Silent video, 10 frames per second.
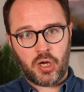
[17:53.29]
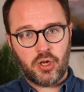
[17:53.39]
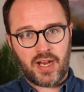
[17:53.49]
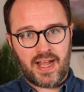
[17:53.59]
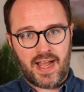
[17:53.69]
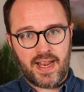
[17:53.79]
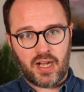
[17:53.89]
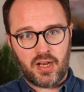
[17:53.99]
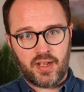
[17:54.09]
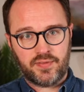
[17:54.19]
look at a
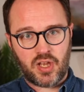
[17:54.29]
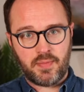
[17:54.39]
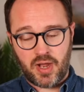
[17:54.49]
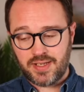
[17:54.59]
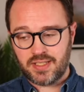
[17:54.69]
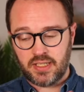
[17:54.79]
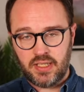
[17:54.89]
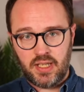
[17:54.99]
Lifetime ISA